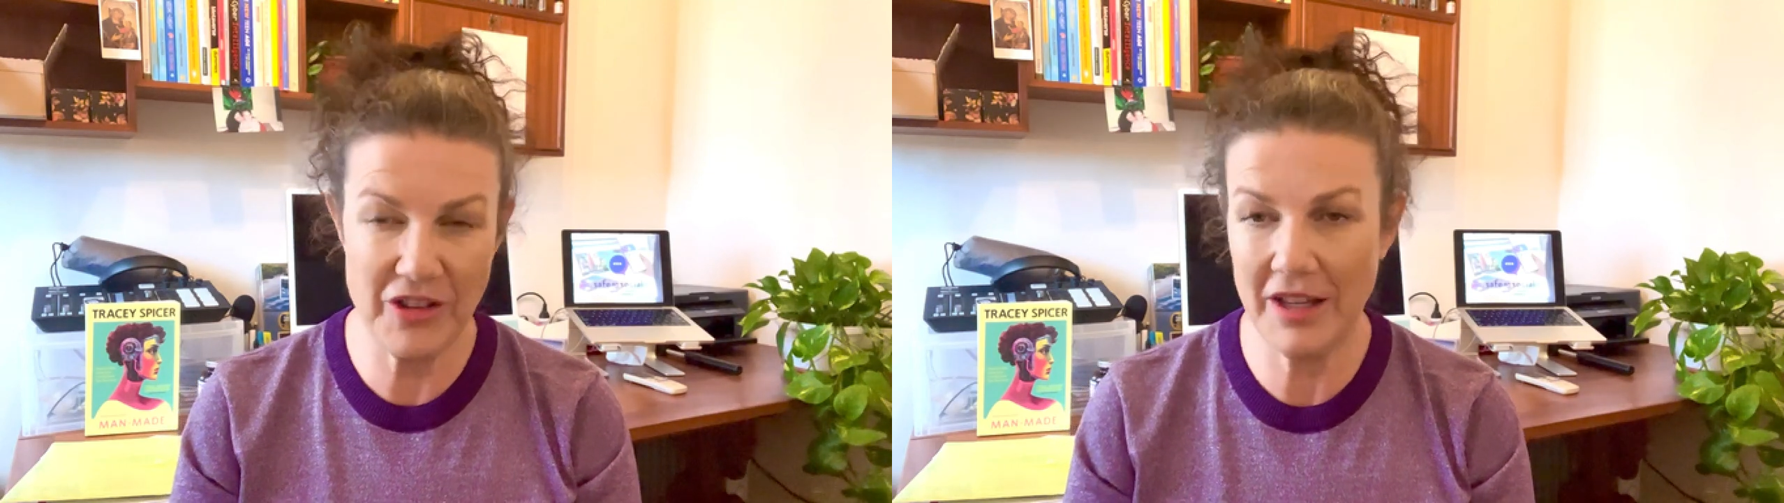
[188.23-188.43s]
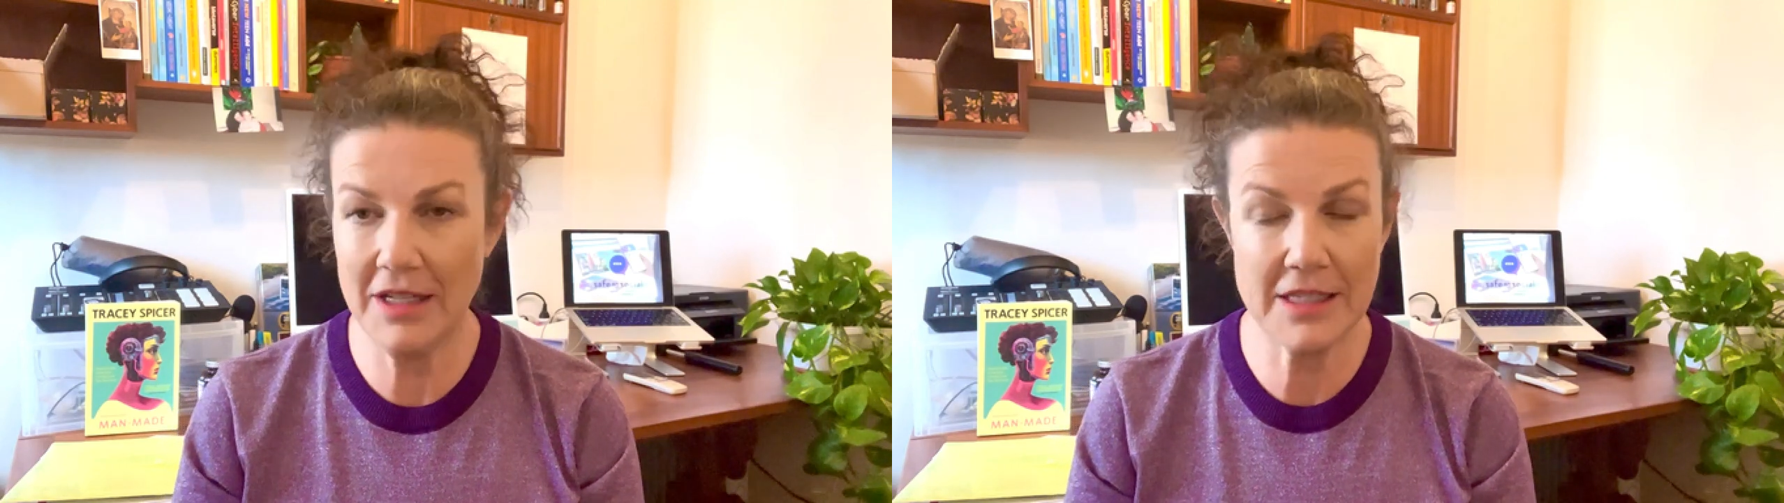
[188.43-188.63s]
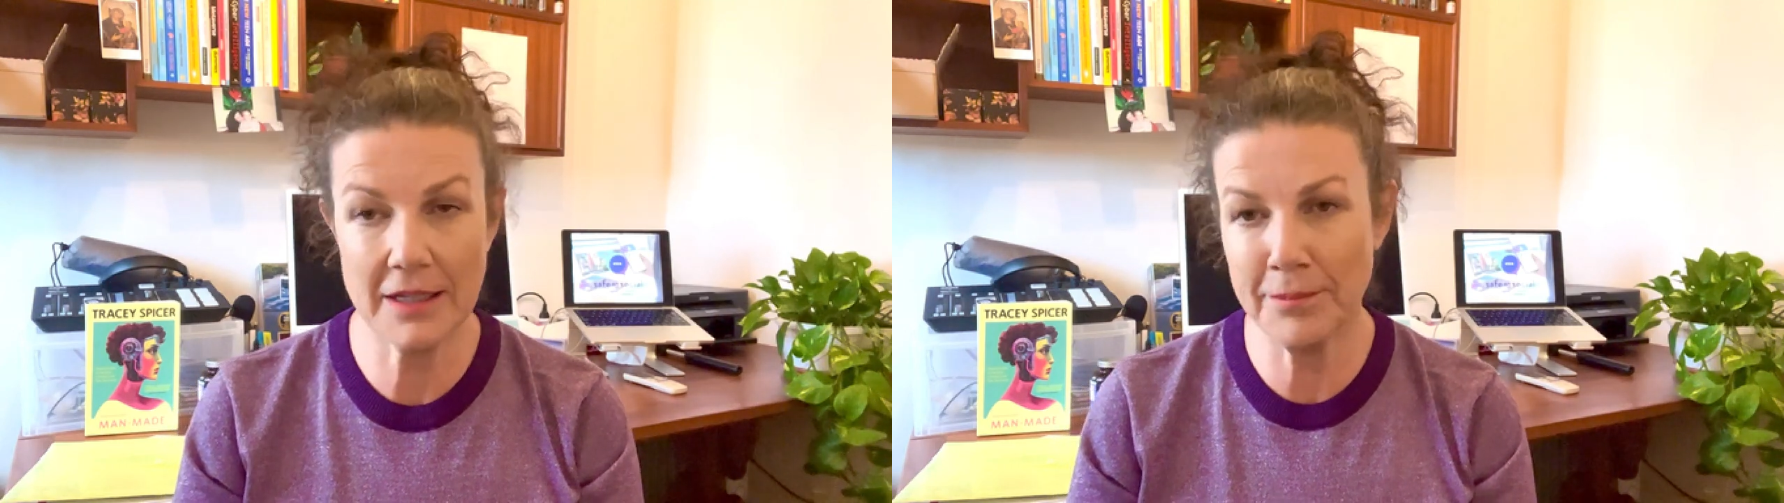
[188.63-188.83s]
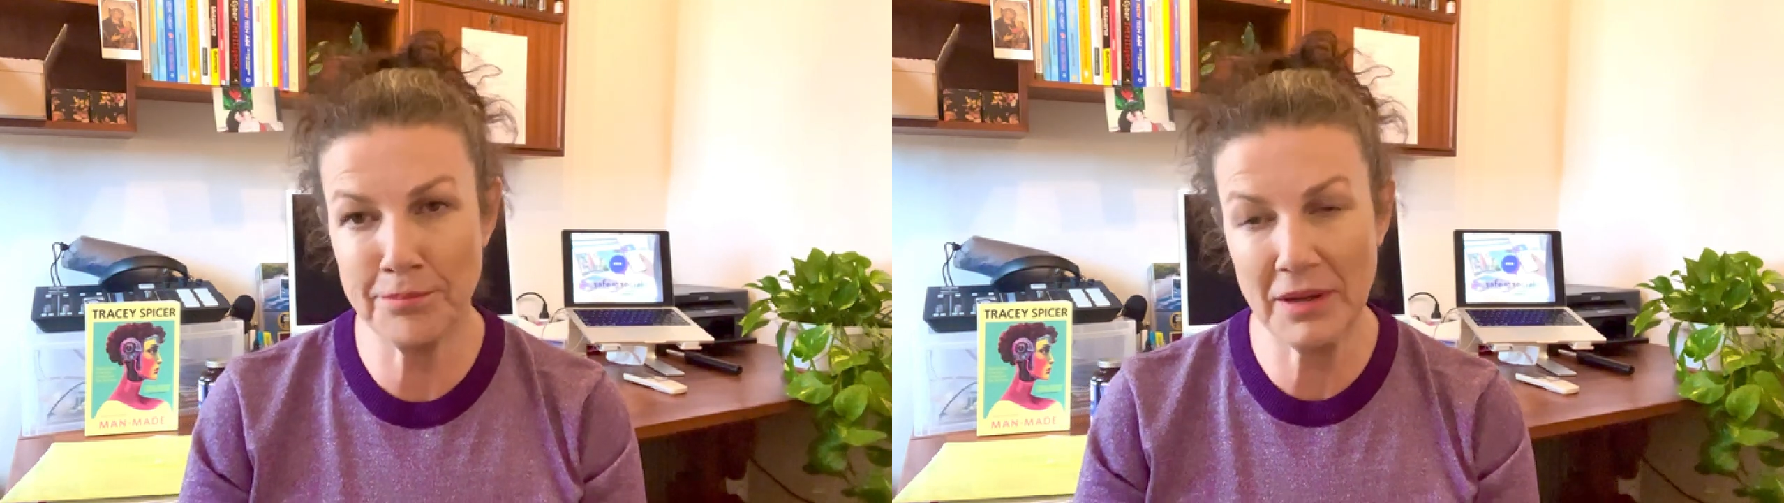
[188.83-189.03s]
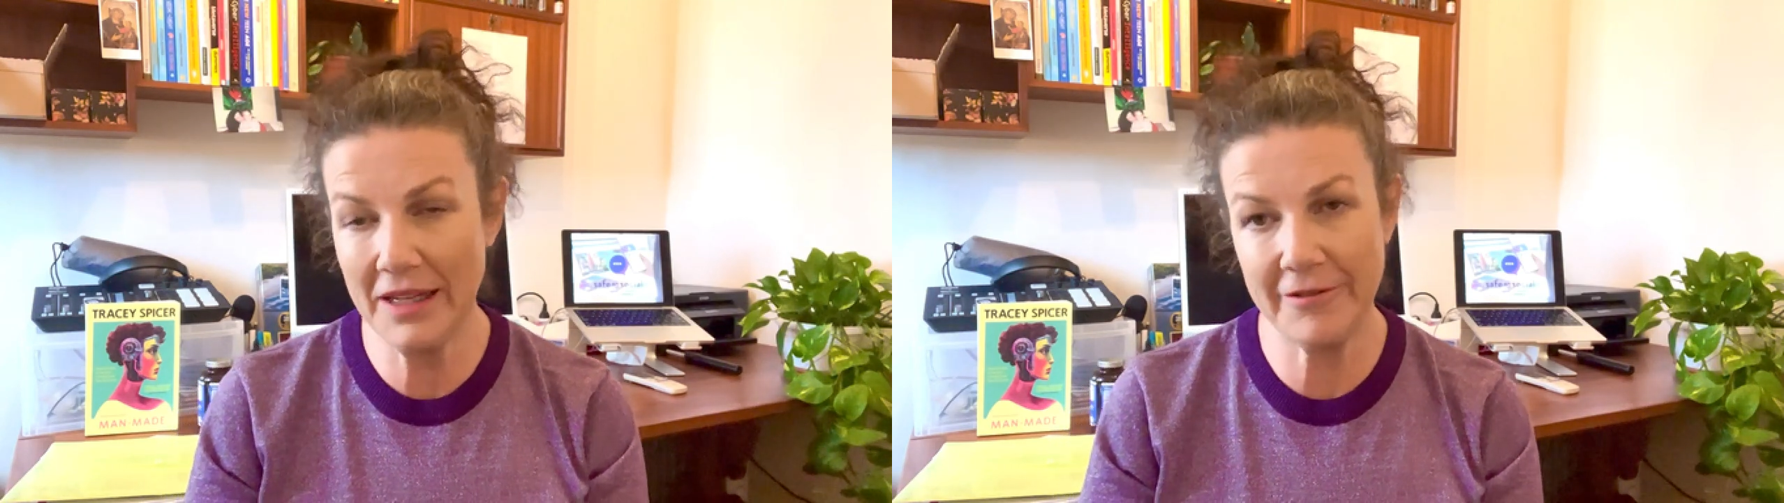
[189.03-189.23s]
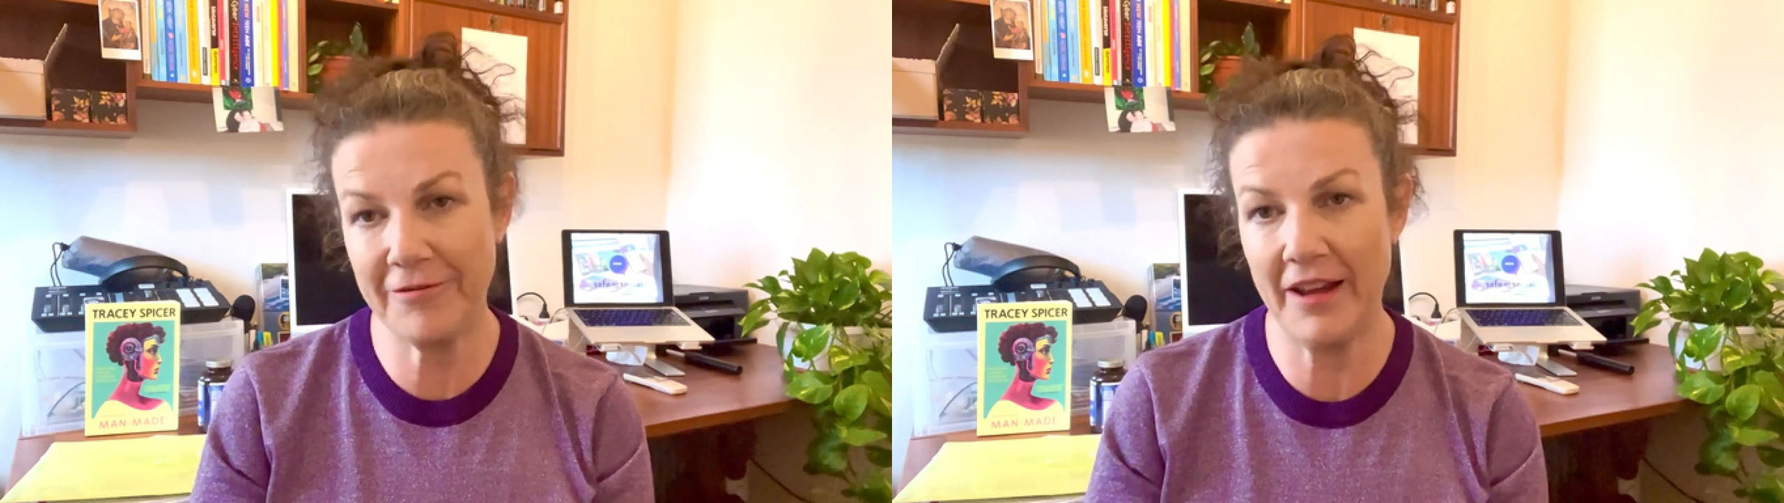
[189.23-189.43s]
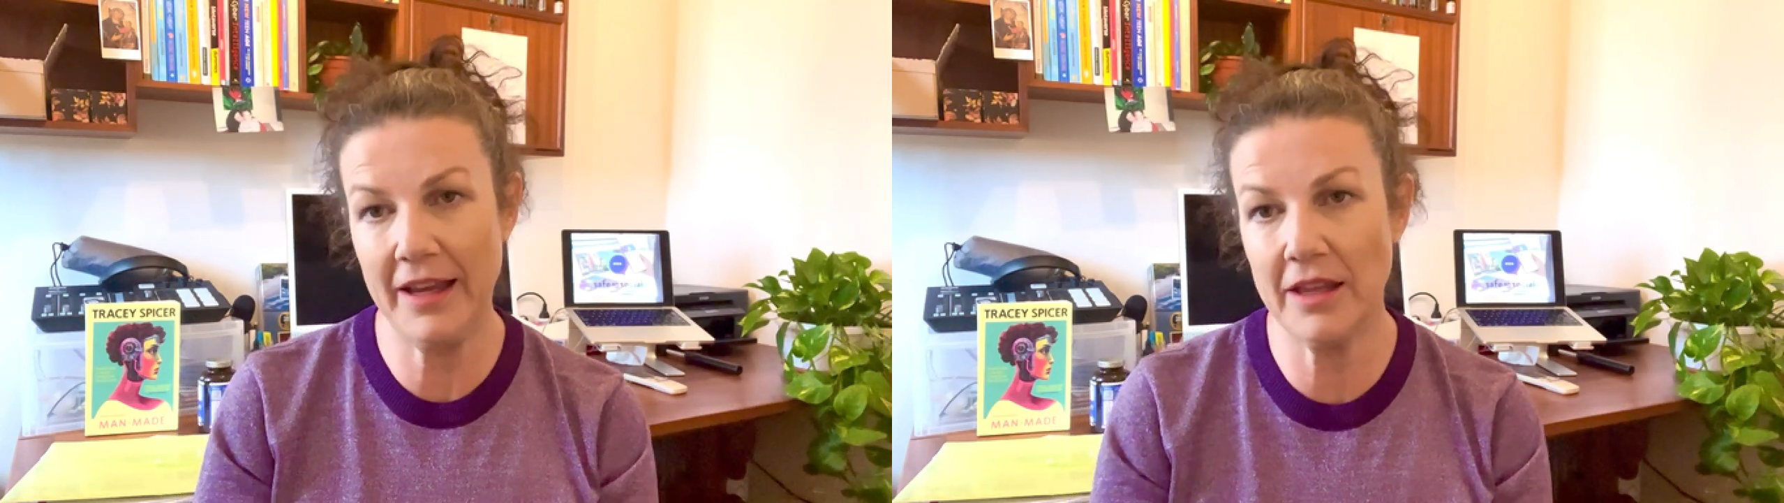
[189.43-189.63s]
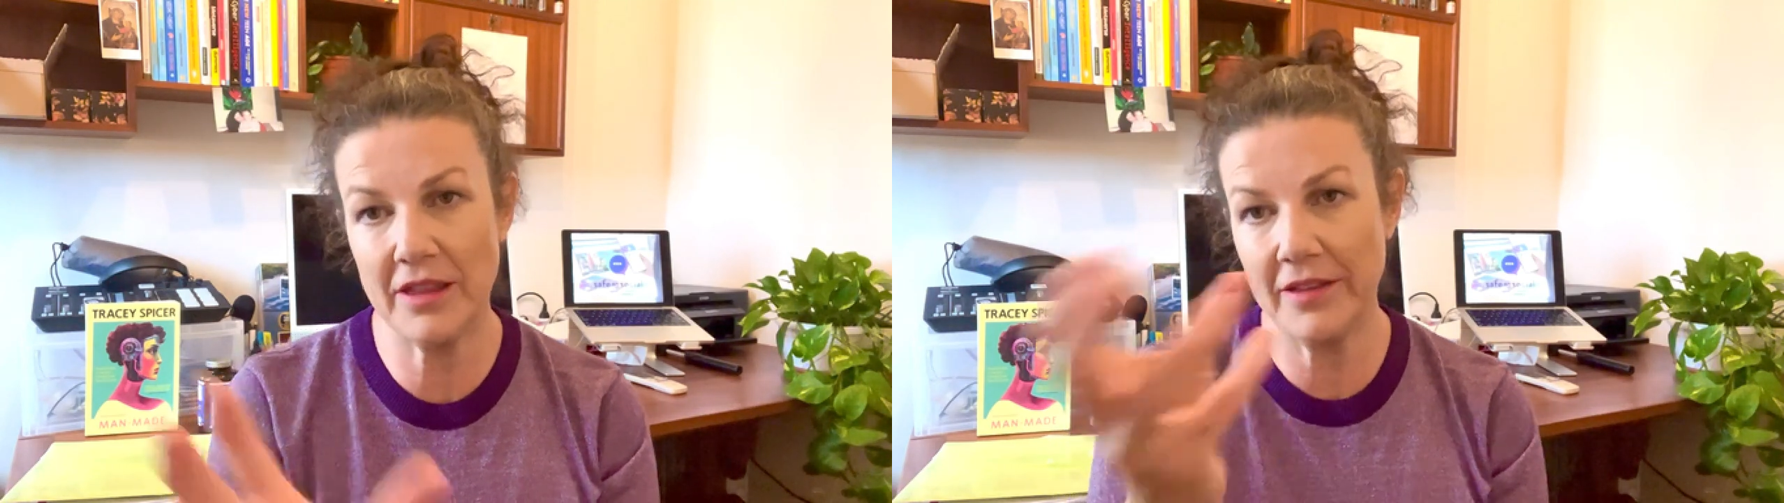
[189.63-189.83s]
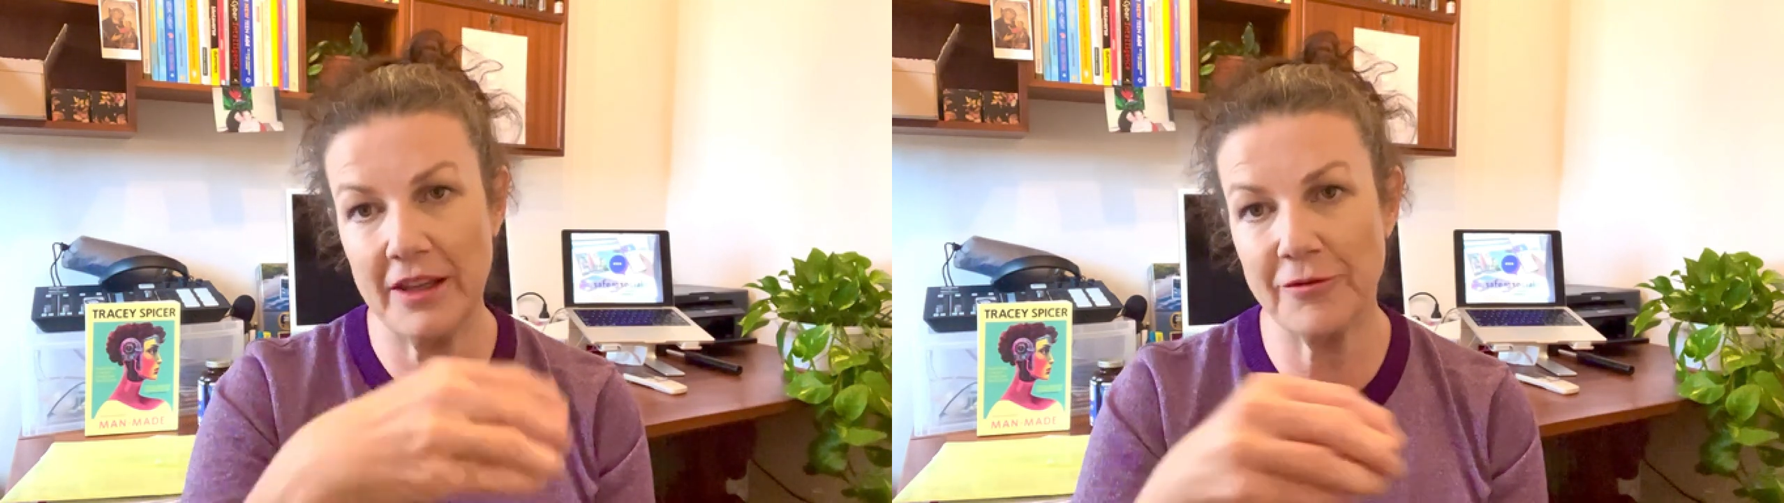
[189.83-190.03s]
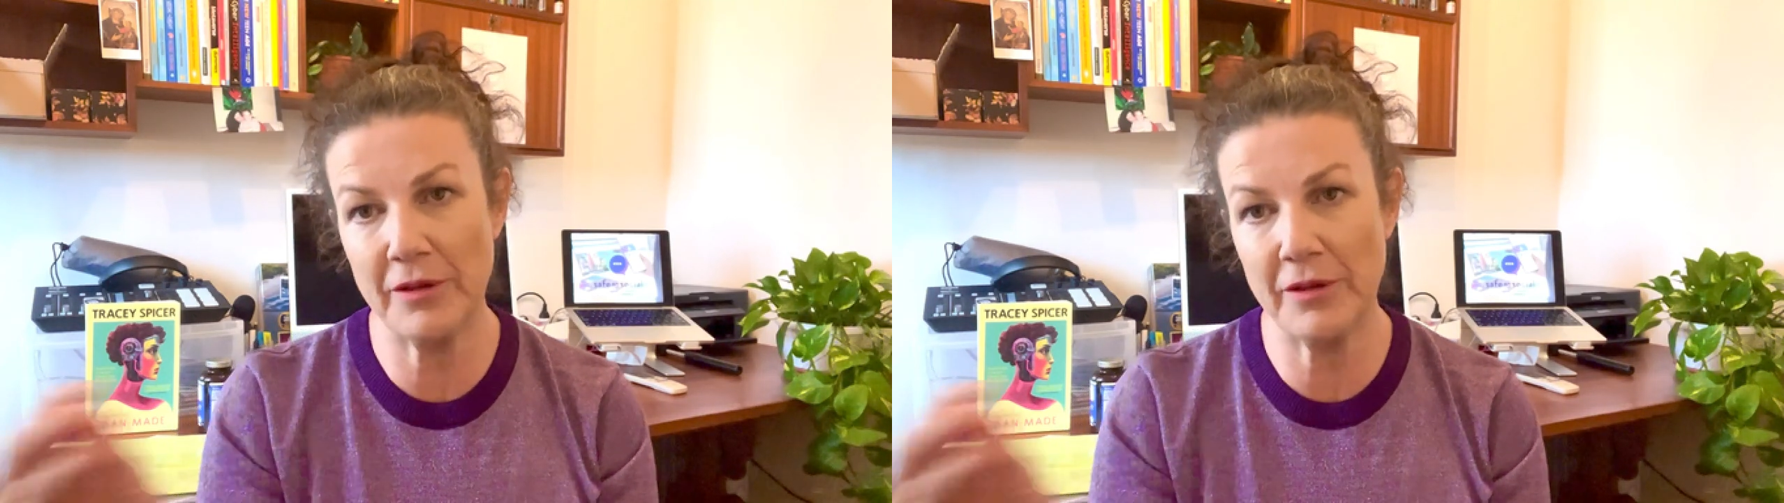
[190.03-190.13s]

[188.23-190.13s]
that is a complete fake that they've